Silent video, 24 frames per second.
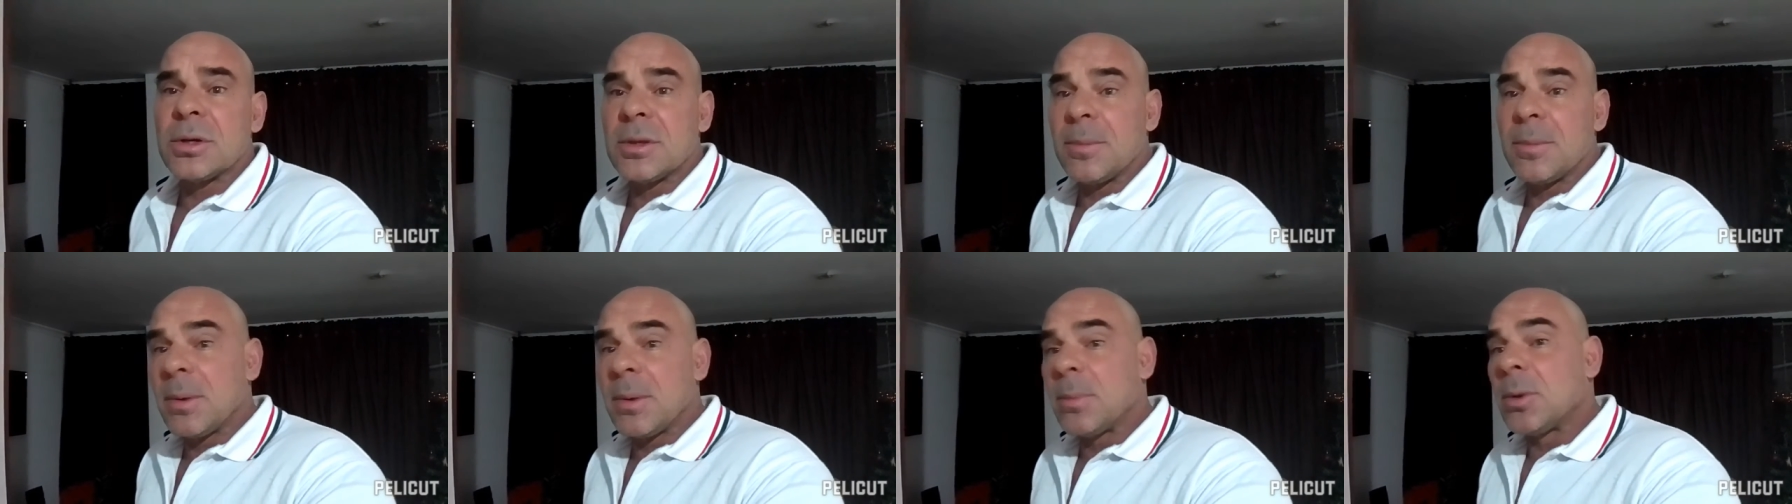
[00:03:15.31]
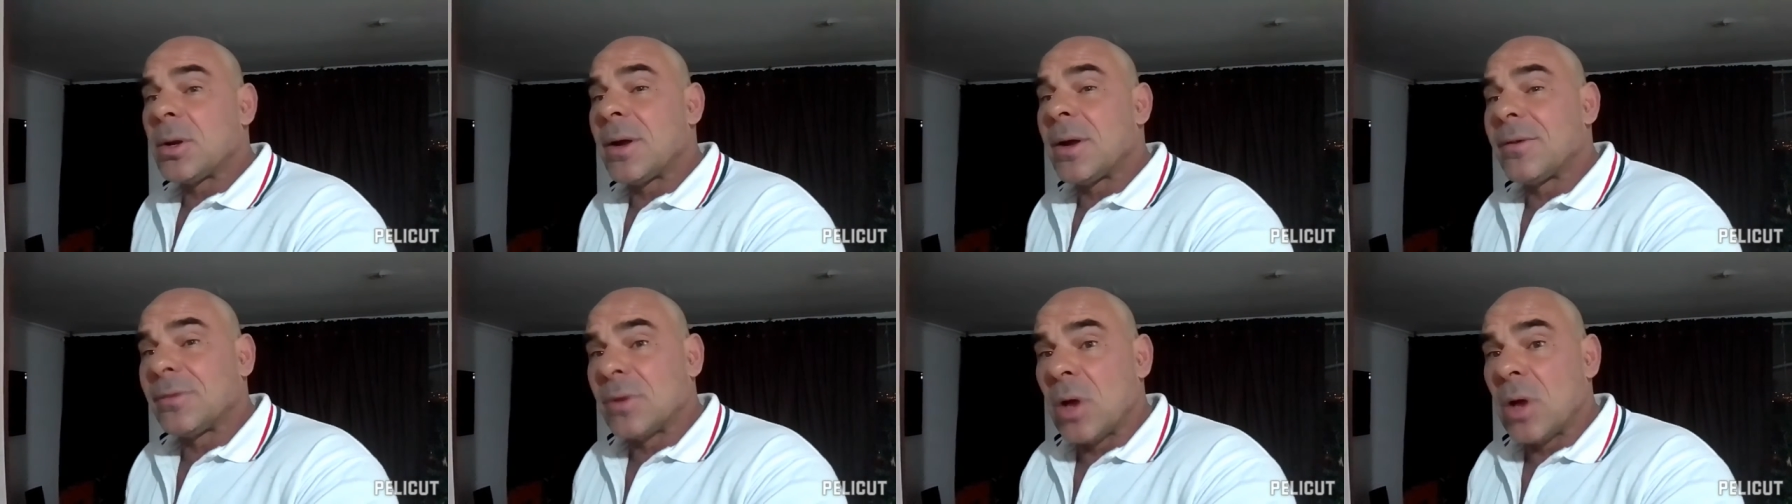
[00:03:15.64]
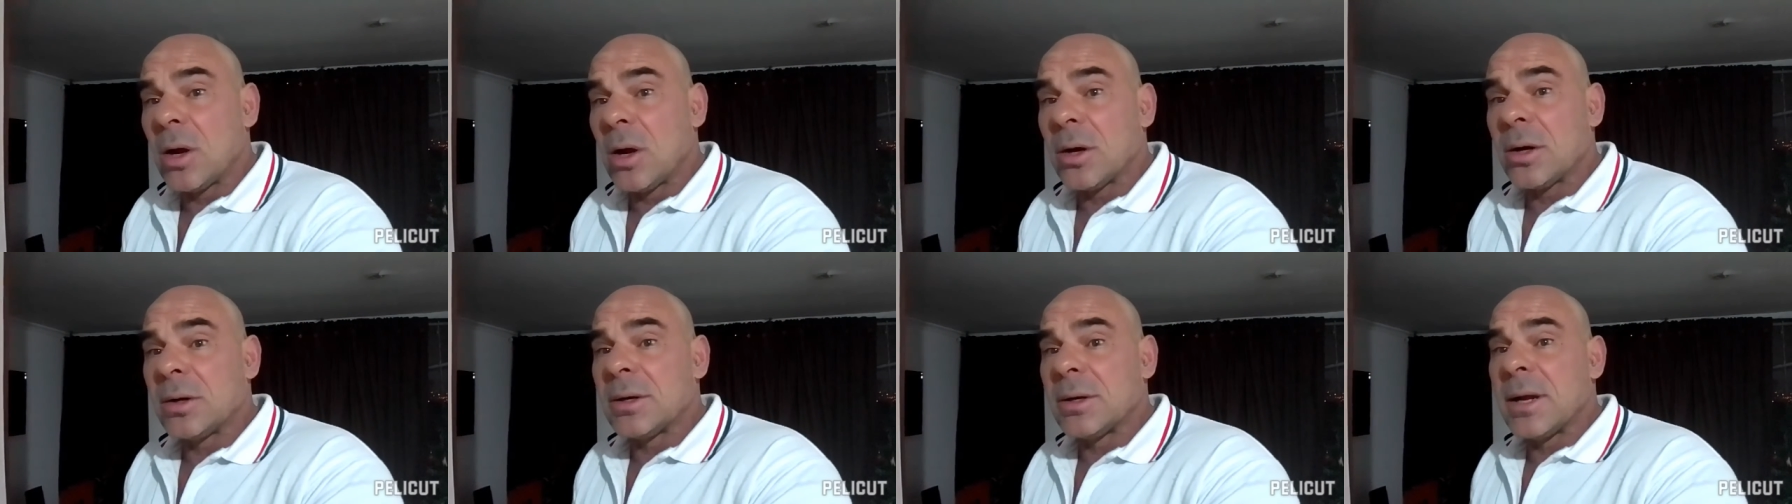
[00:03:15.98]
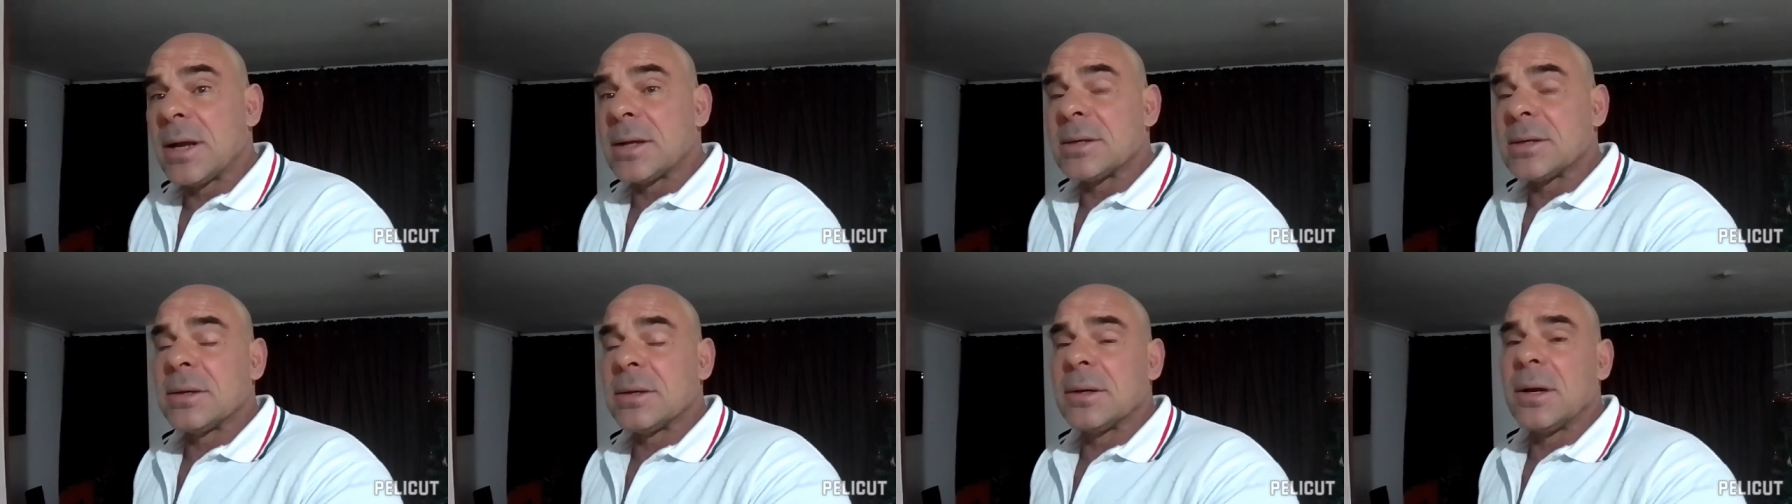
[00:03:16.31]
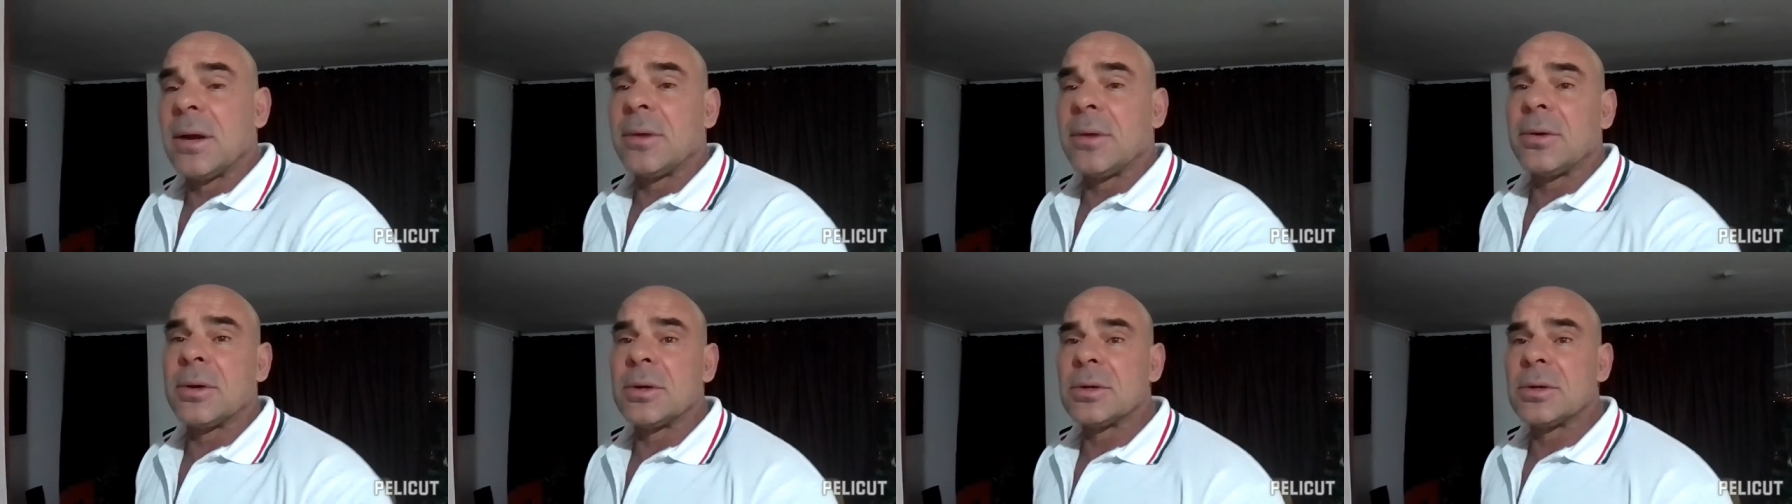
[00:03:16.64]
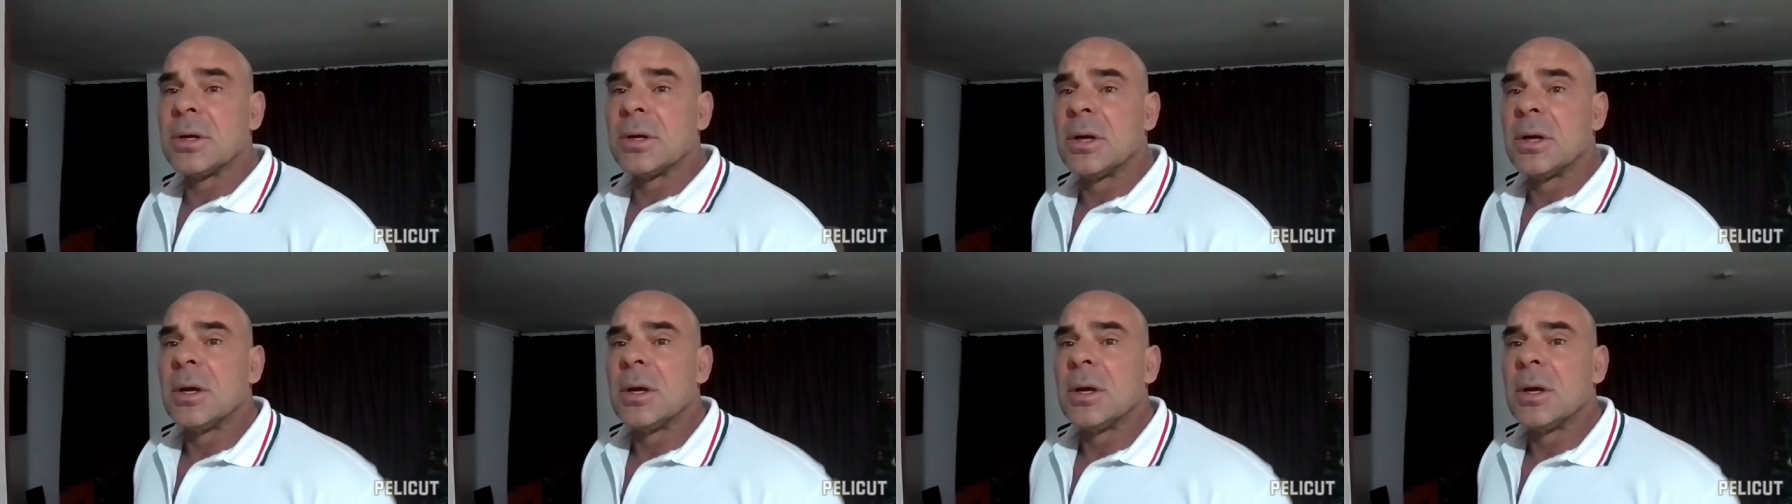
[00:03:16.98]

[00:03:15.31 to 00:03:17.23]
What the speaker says: some people have longer legs than others.